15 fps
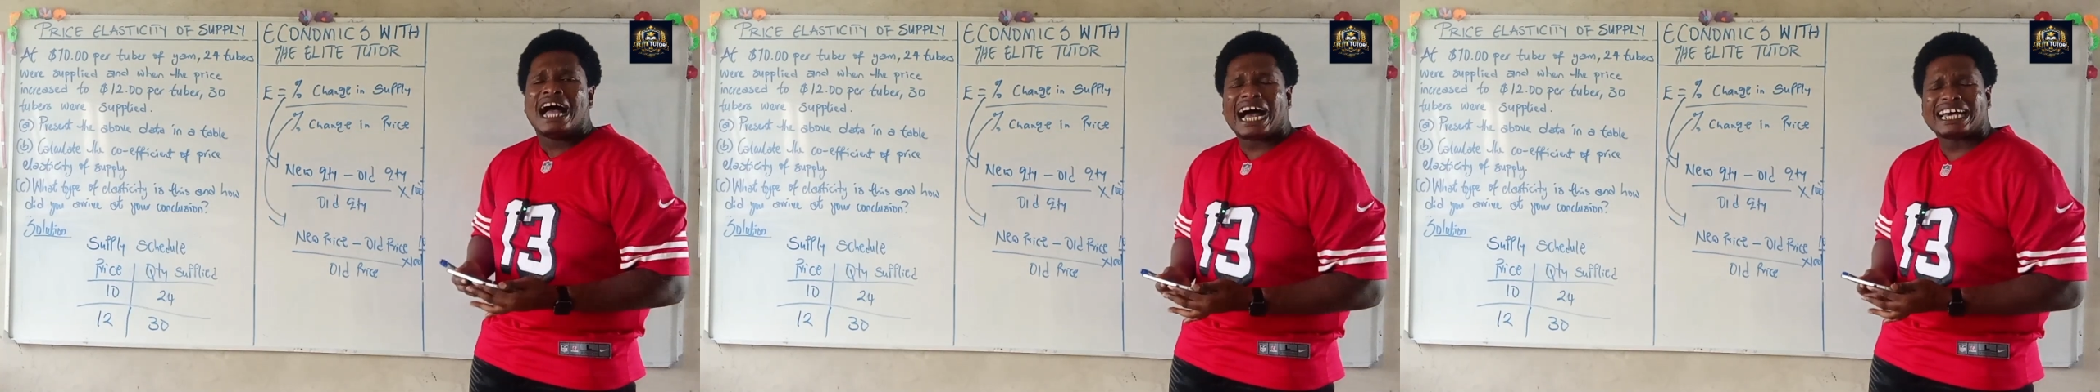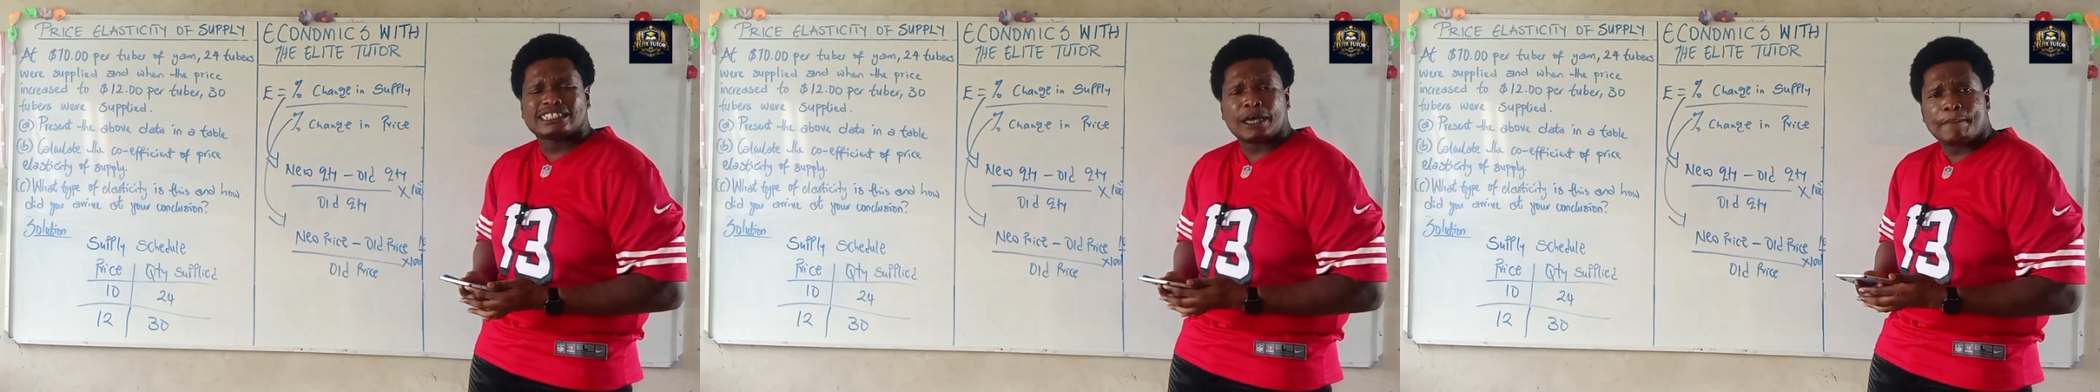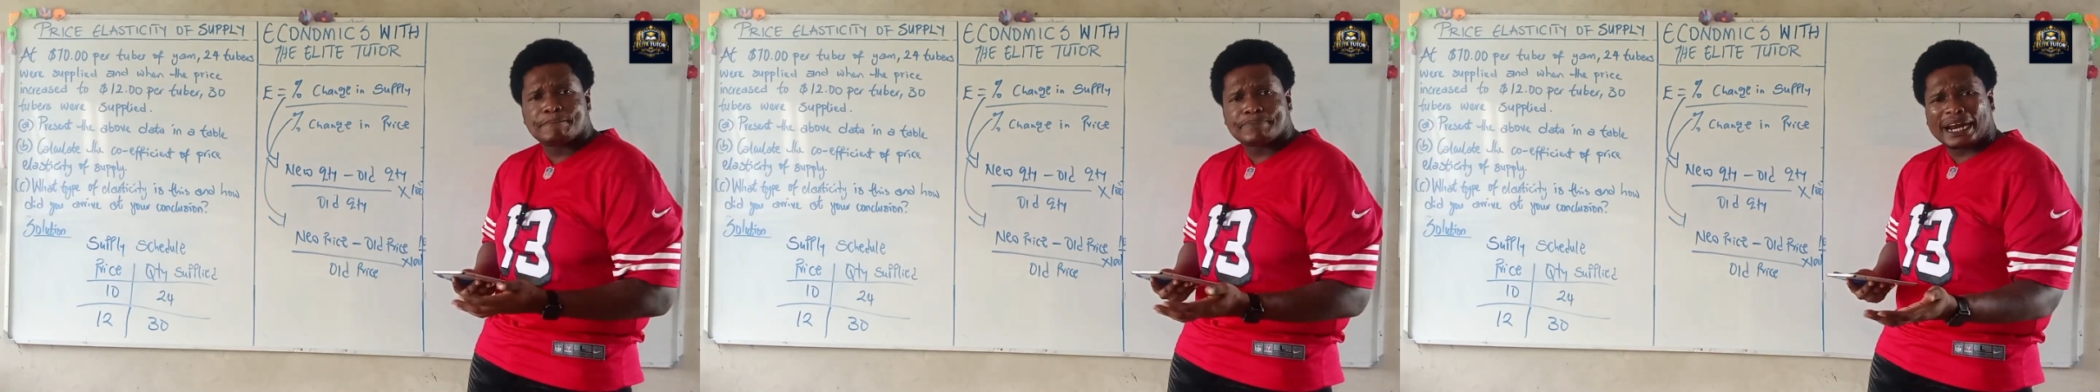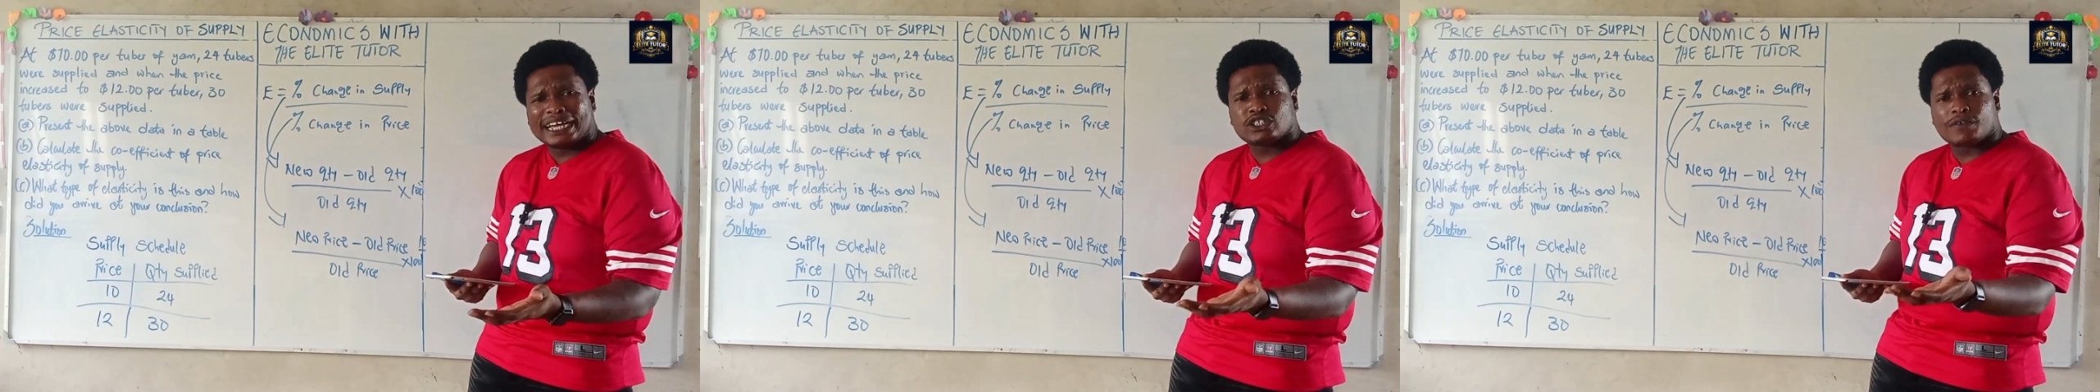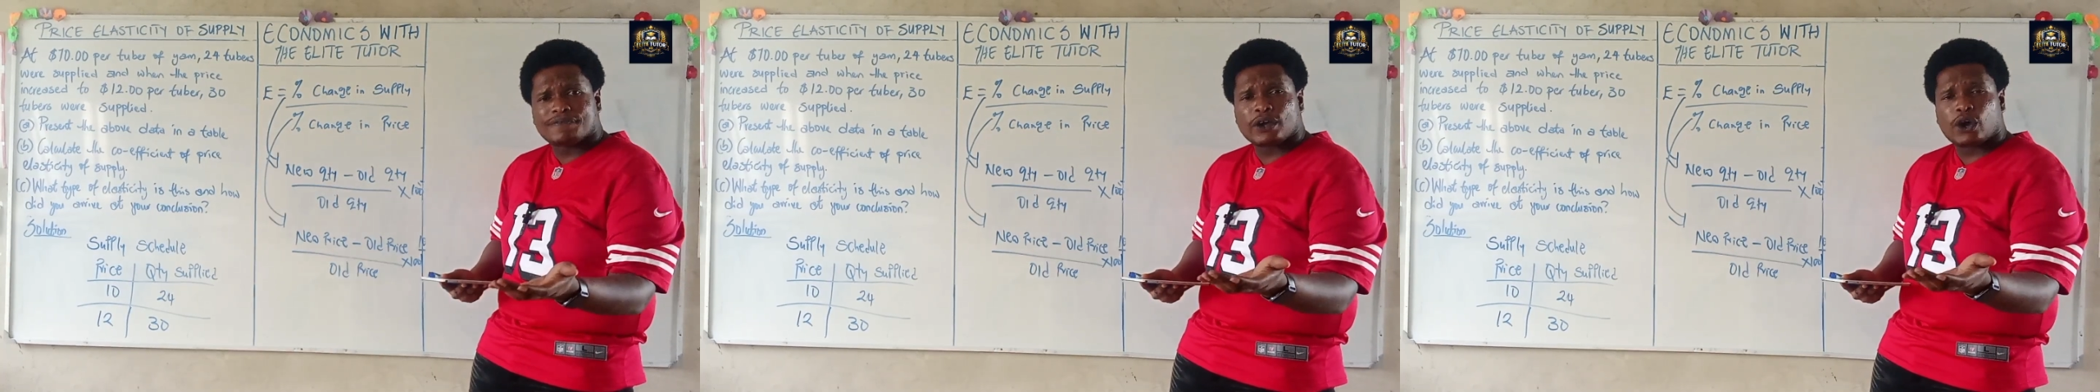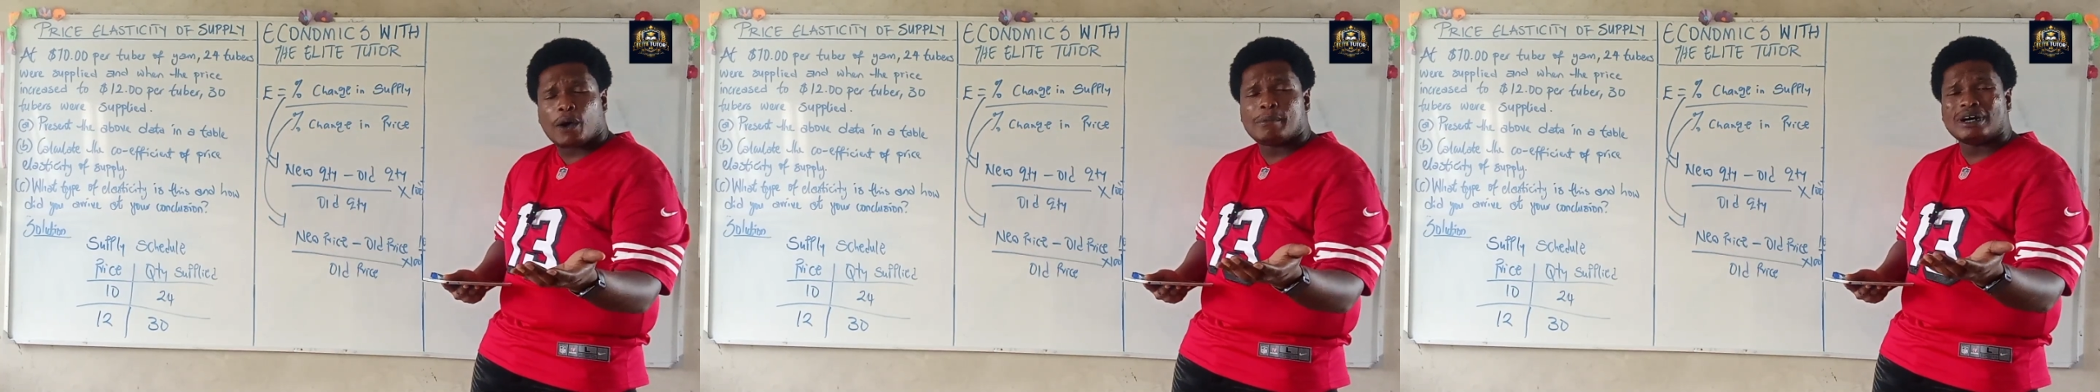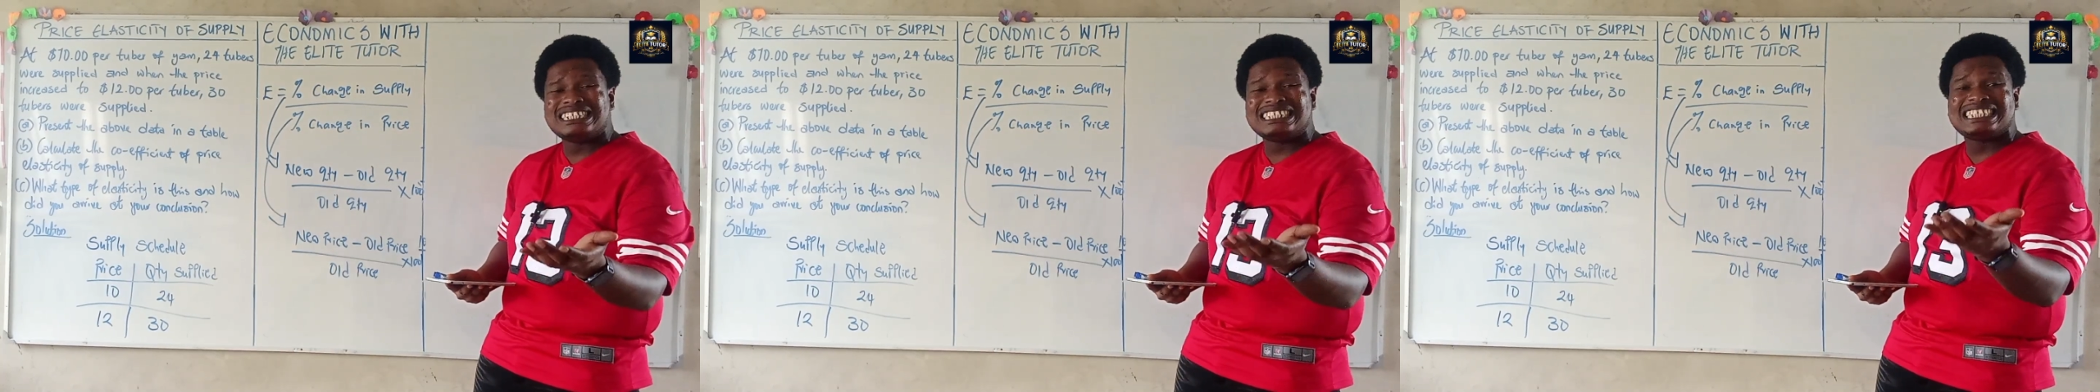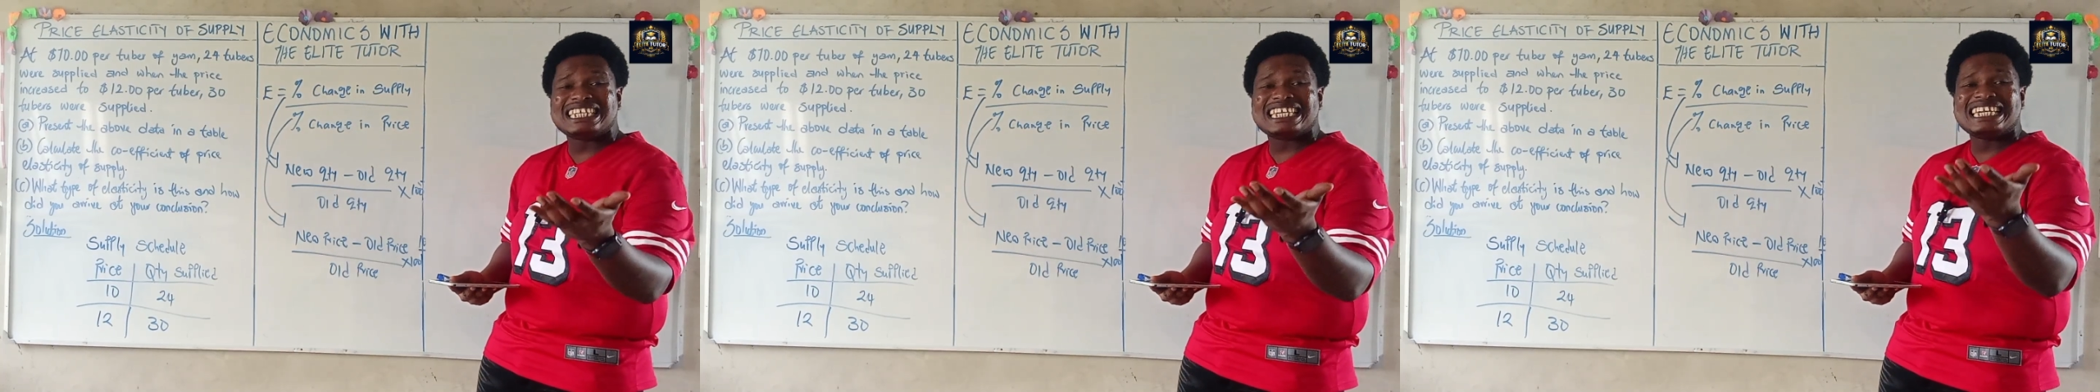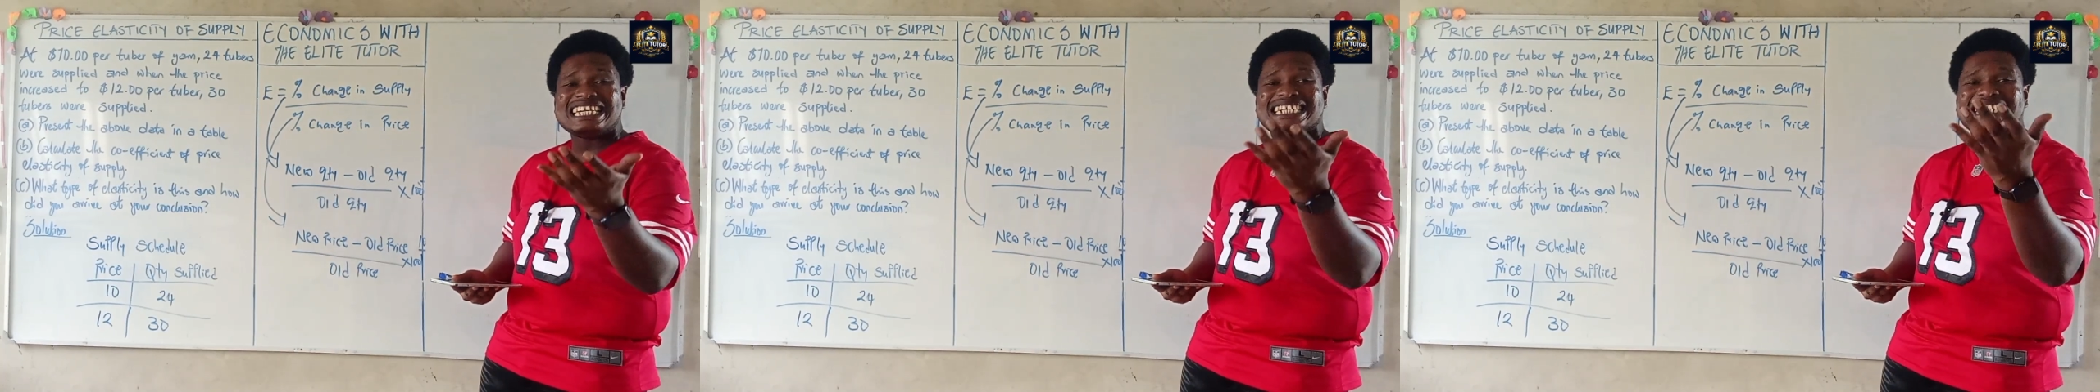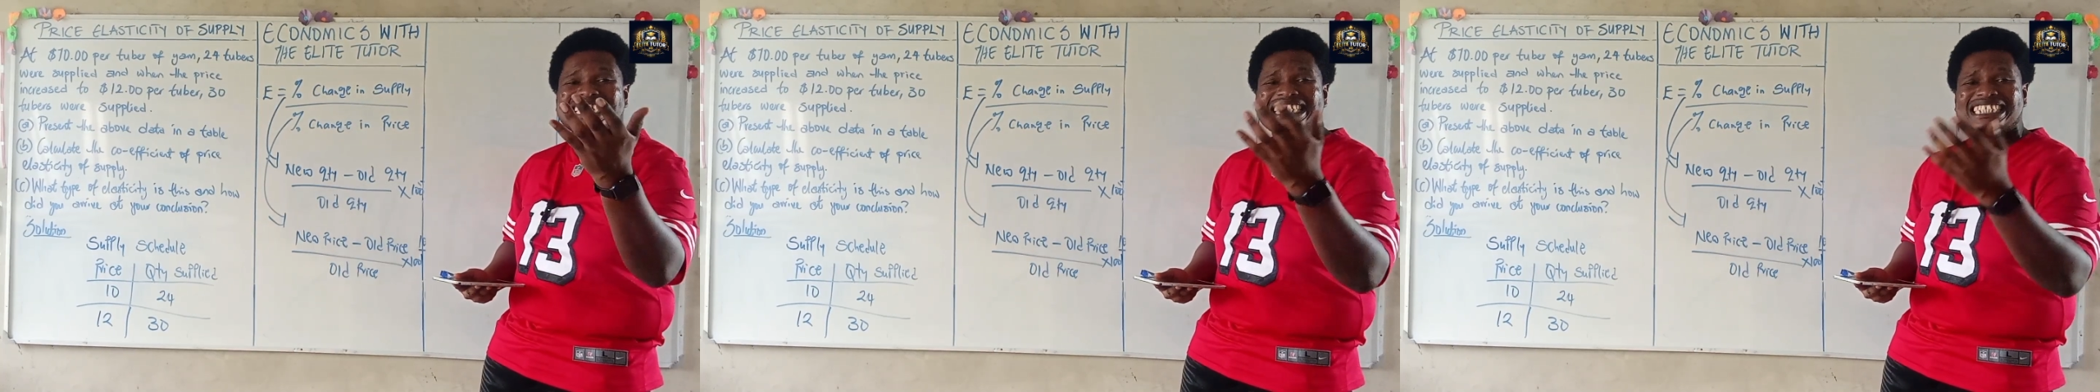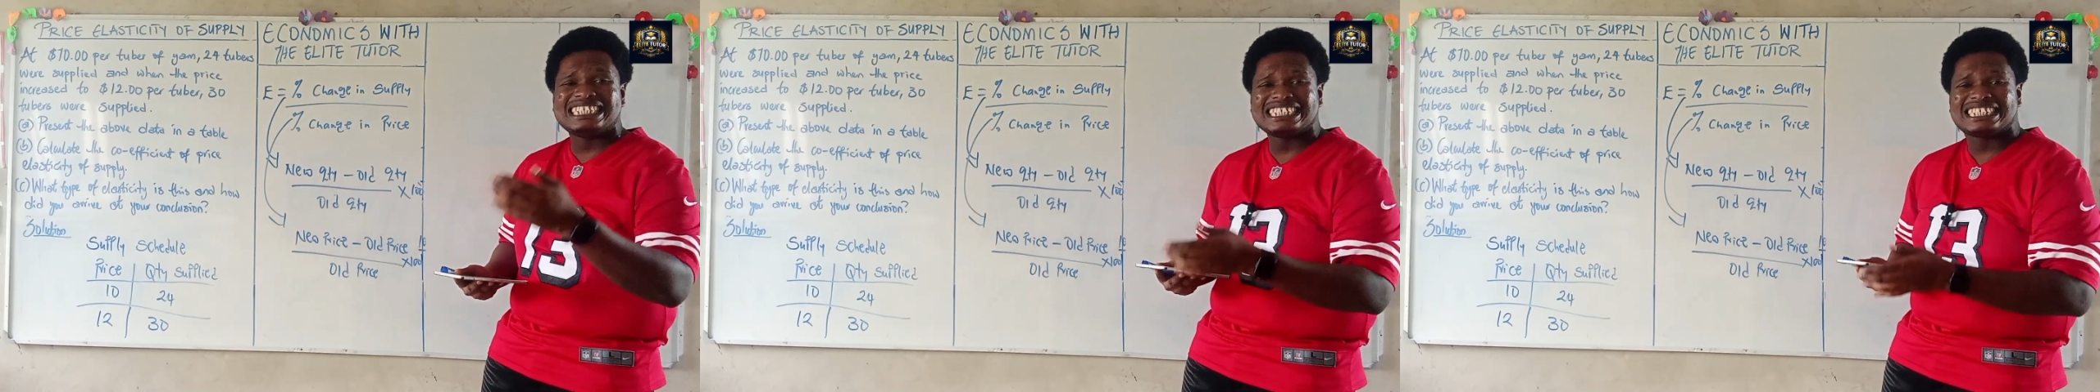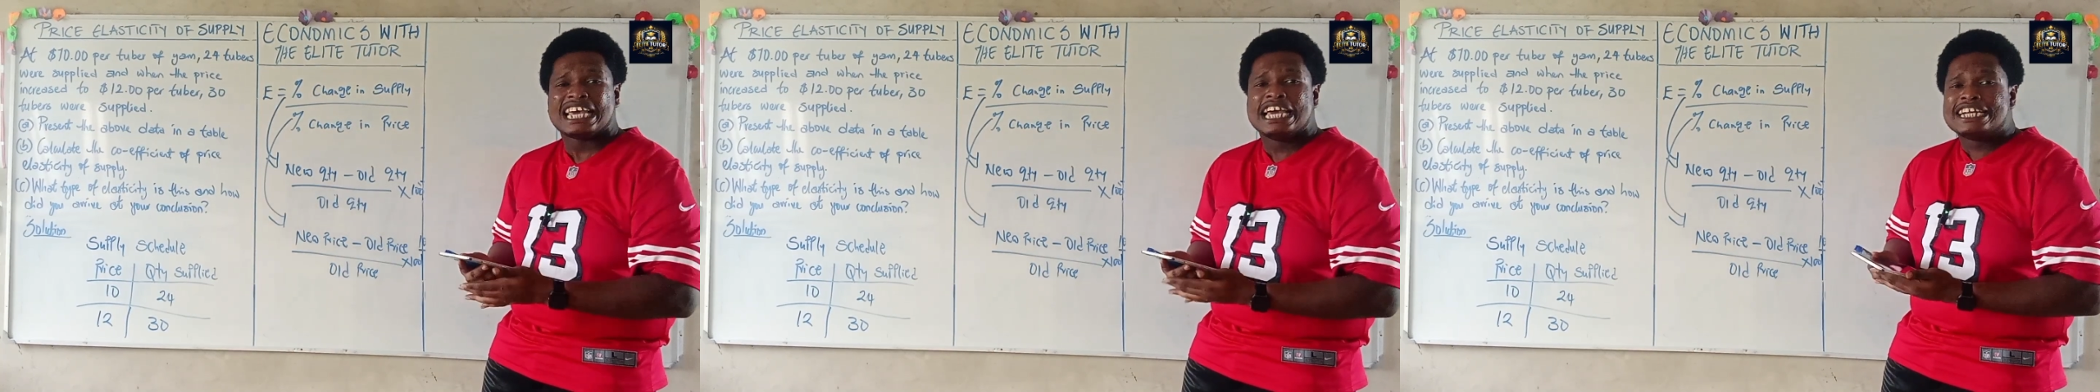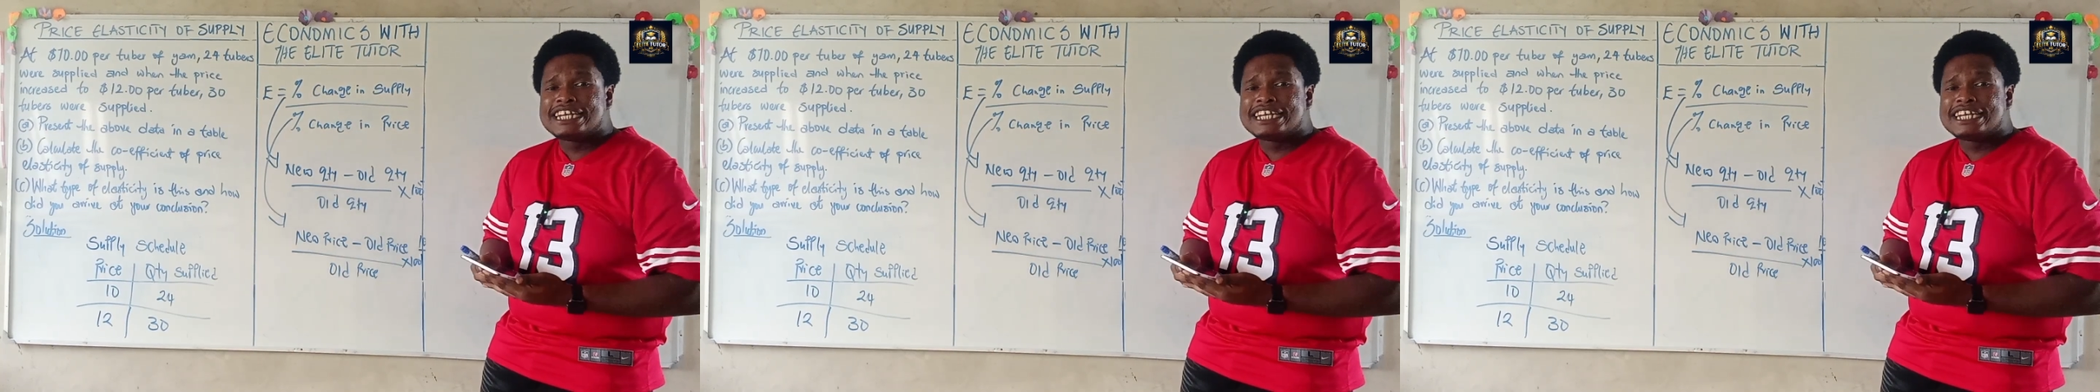as the price of a commodity increases,